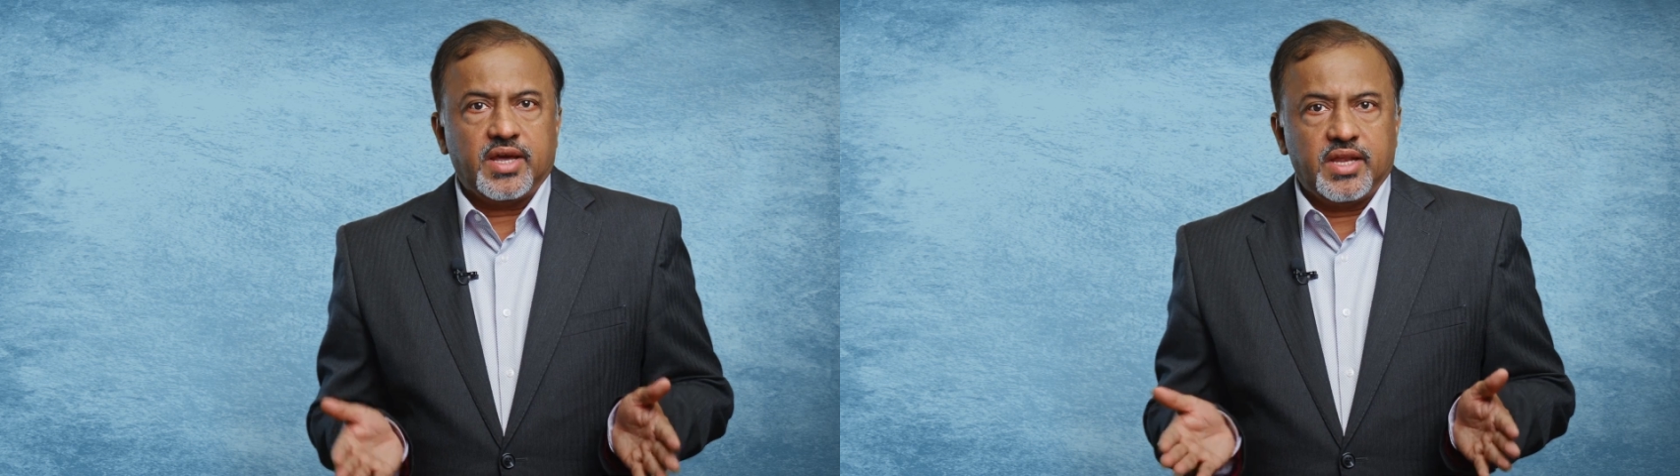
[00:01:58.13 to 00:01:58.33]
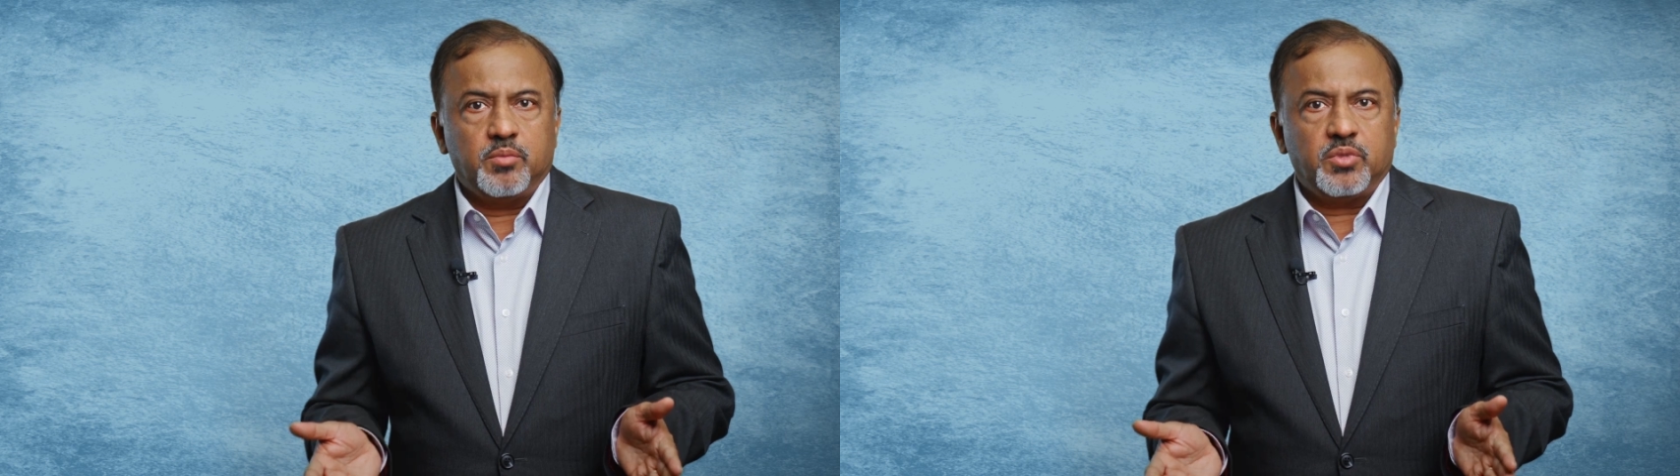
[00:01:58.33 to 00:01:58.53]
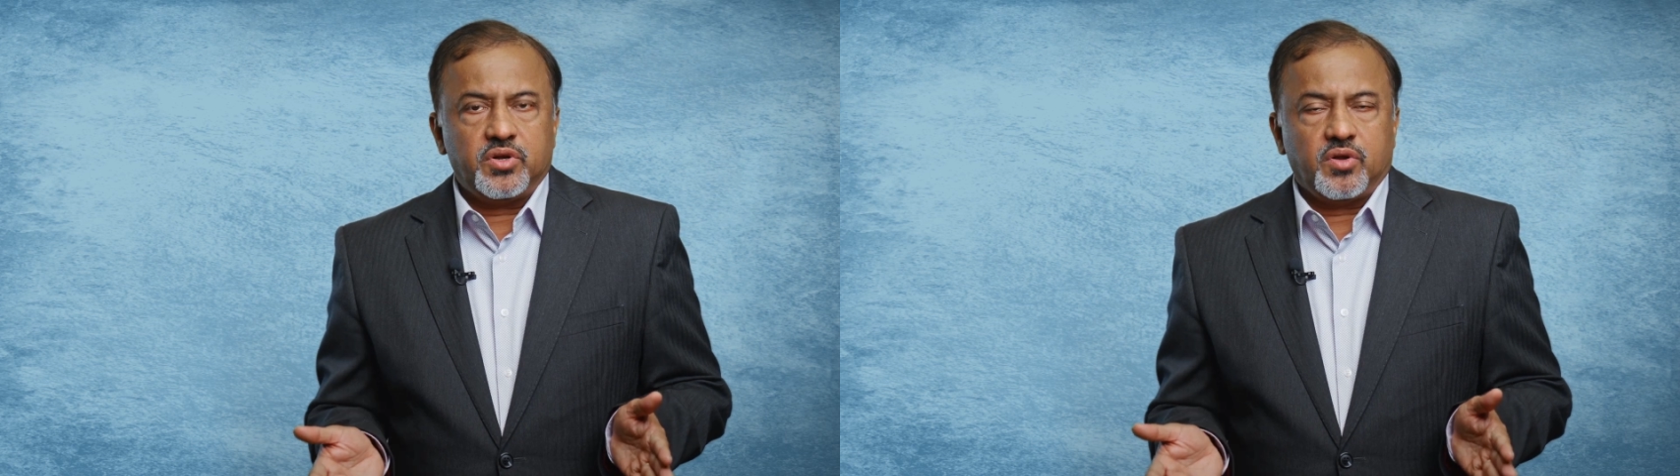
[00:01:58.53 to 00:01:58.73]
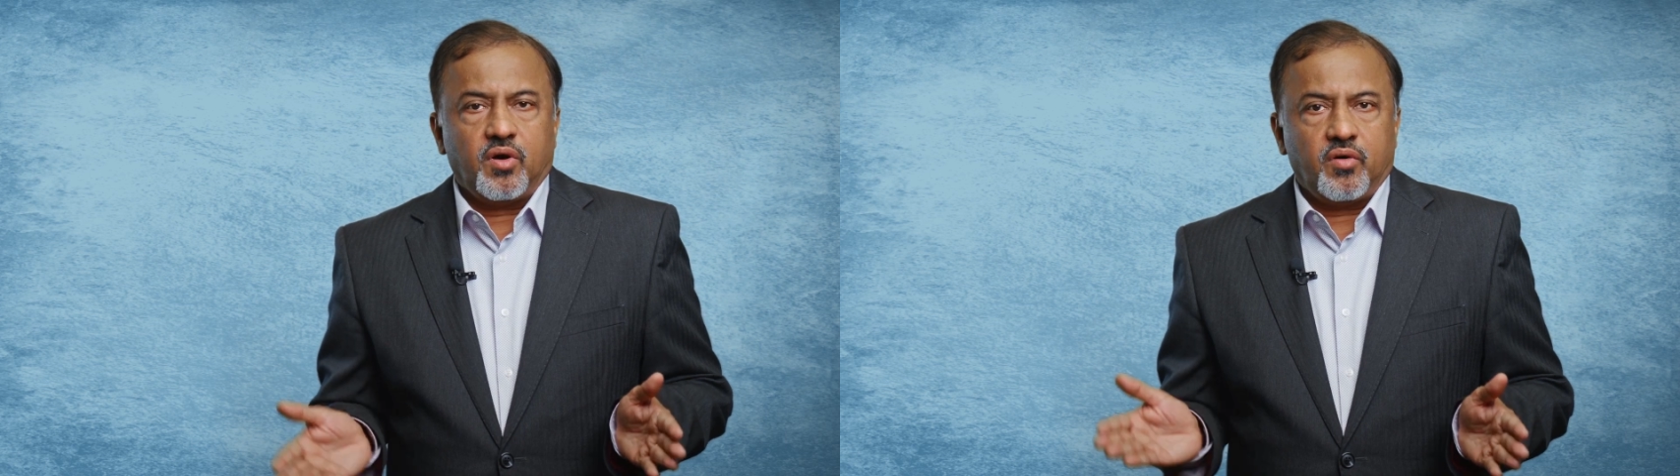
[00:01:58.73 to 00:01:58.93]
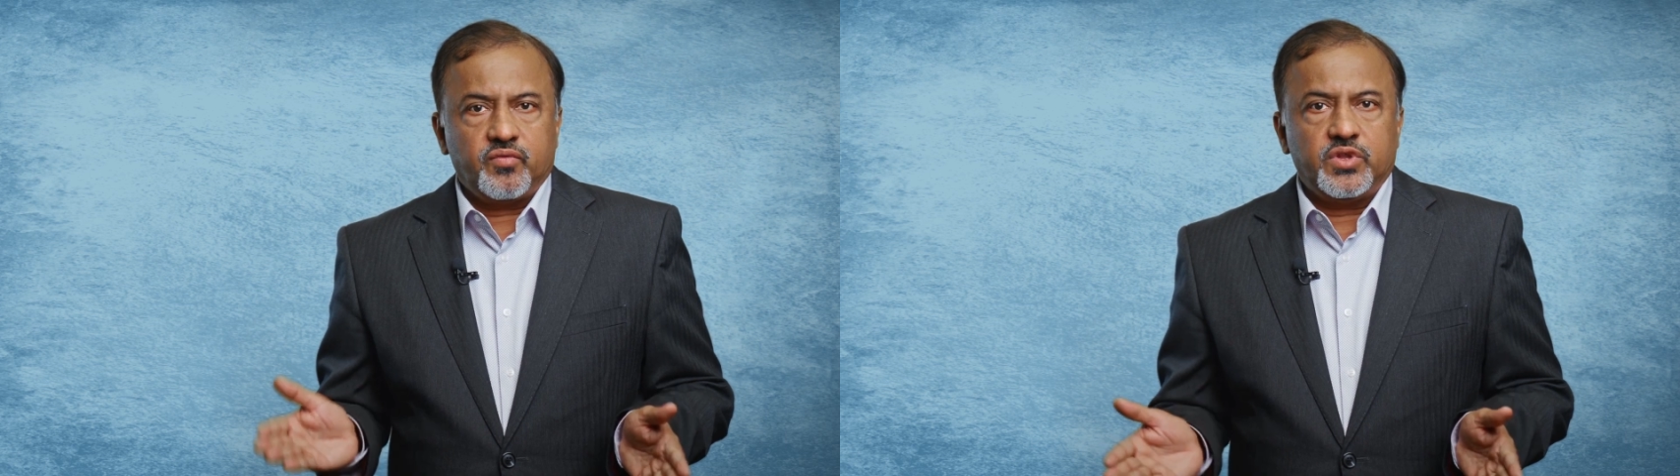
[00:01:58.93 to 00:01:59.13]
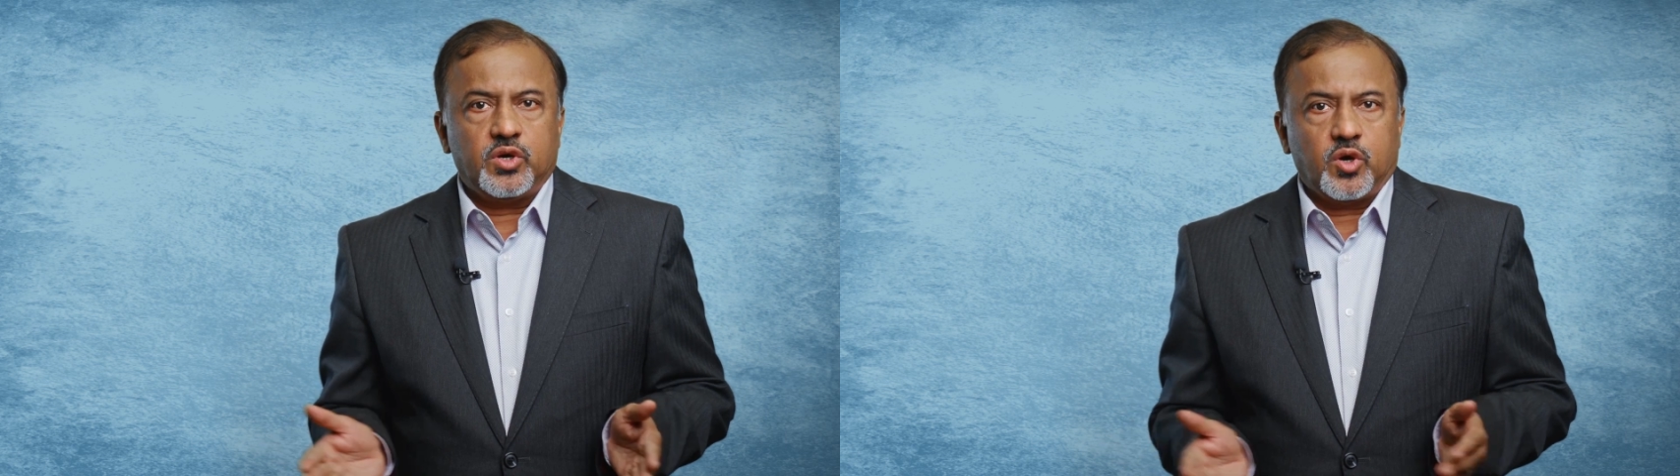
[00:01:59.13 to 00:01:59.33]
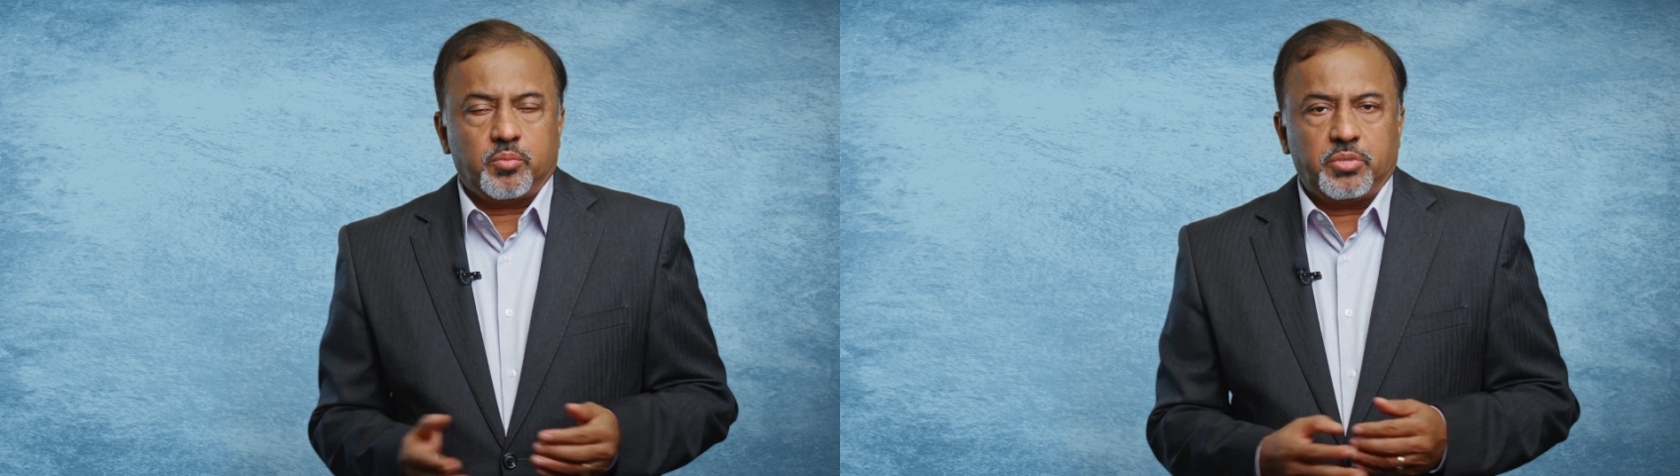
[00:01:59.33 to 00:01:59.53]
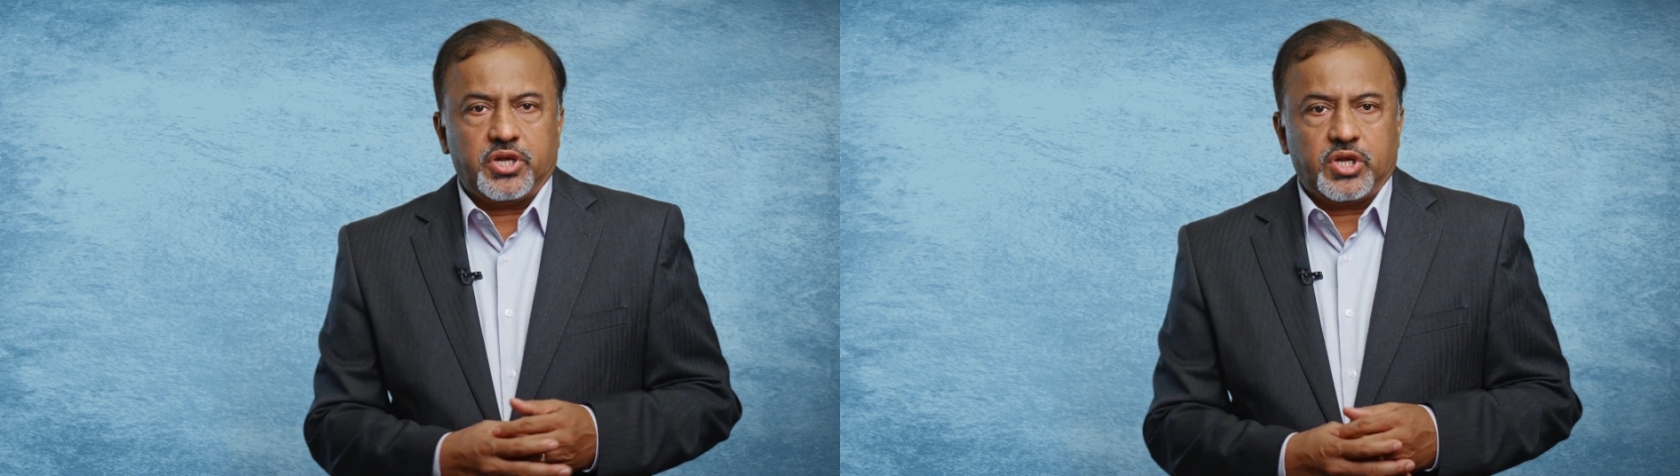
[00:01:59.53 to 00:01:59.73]
element of the
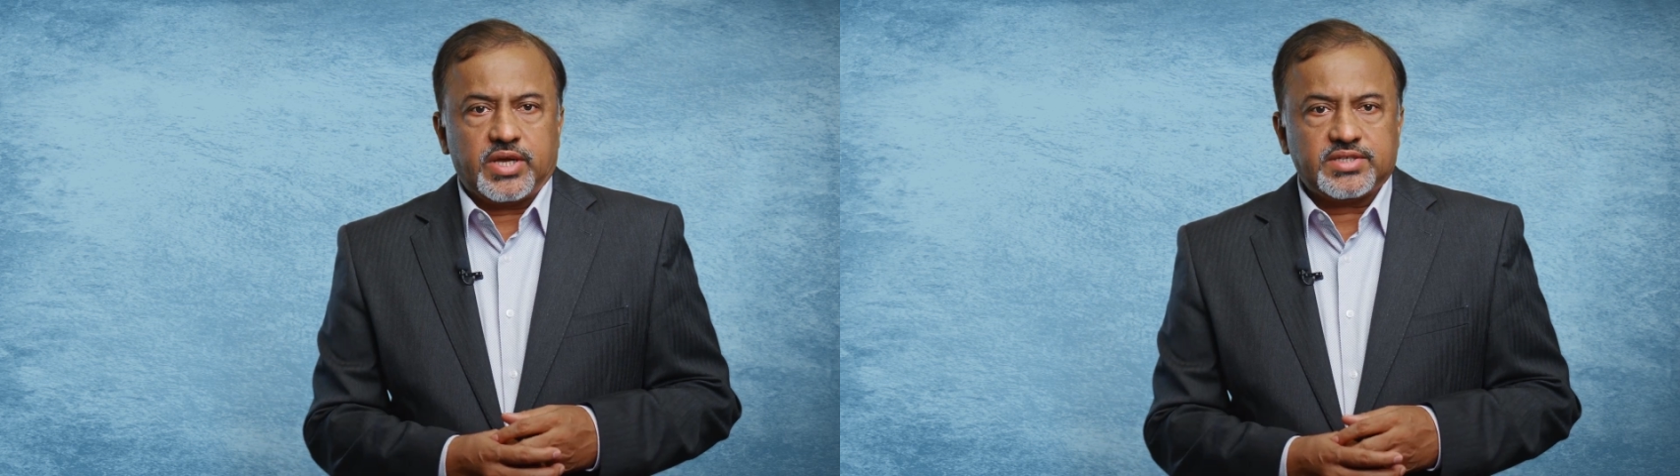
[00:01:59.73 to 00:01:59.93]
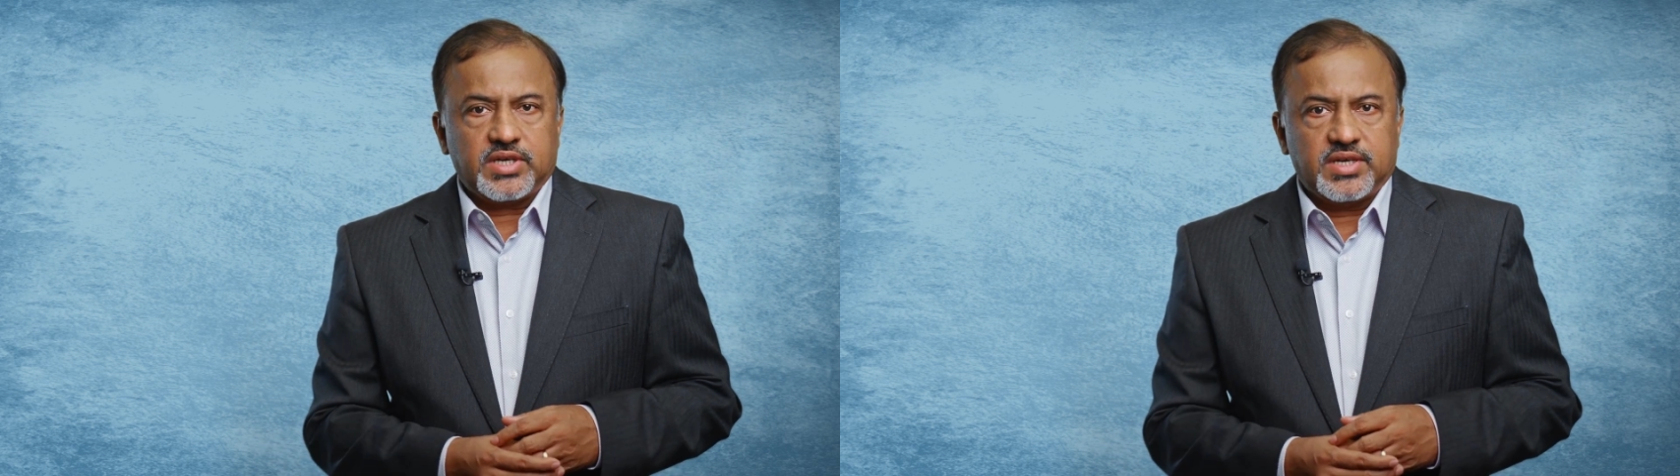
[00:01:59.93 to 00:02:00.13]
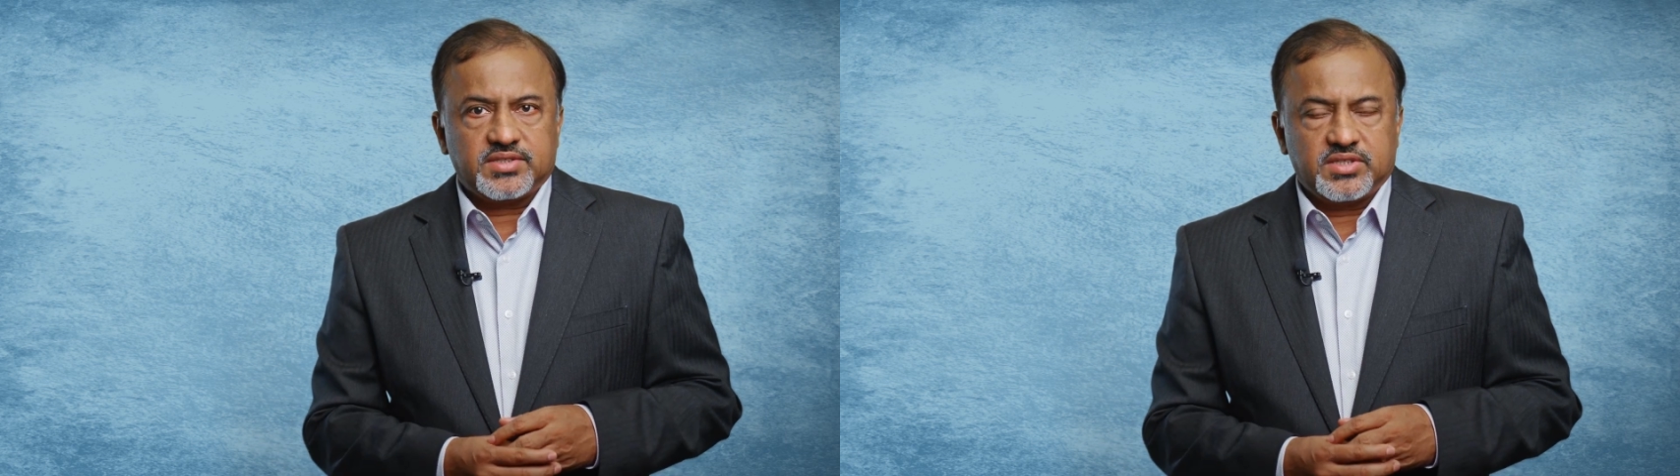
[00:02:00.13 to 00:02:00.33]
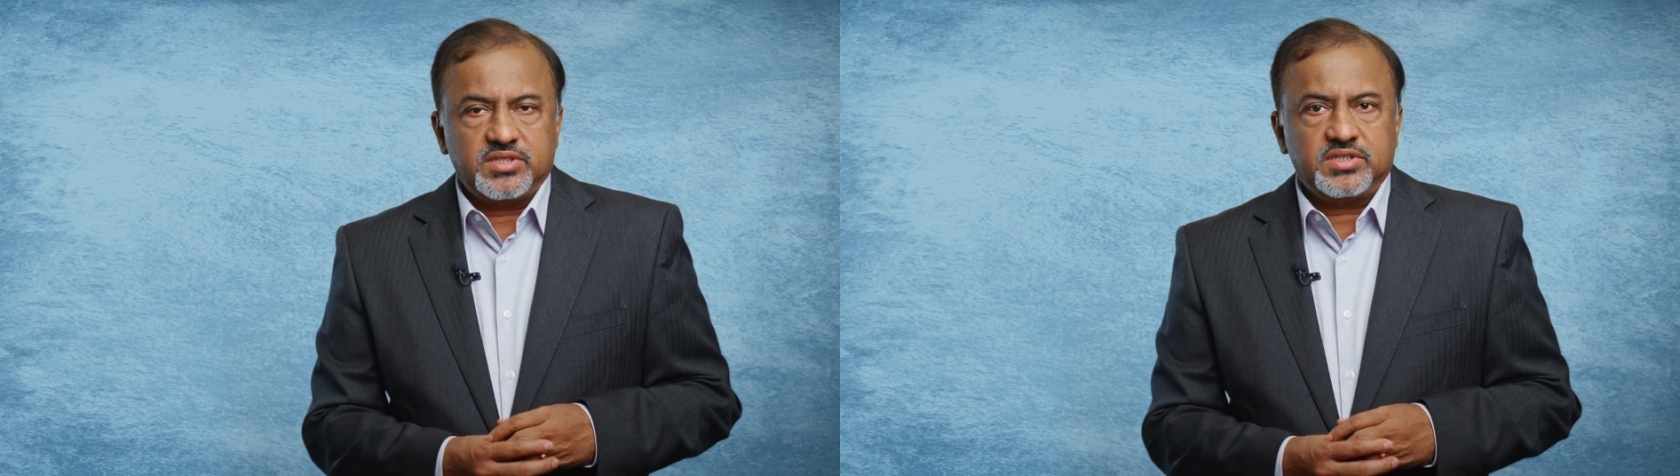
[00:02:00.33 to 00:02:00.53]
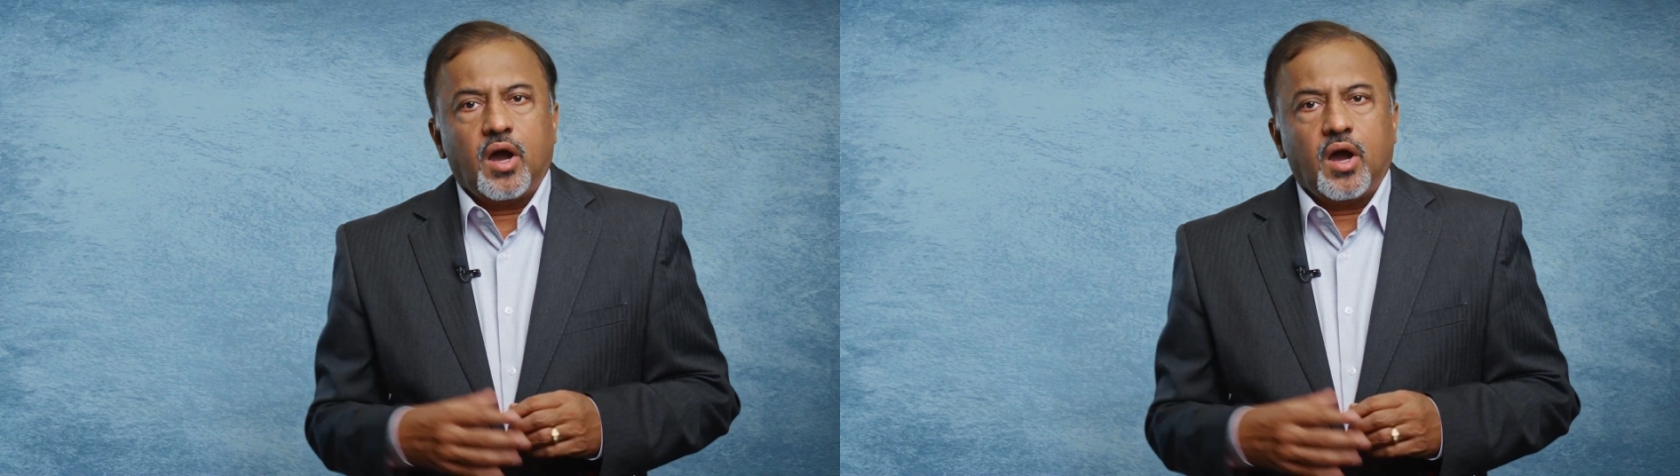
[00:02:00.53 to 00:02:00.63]
corporate tax as such.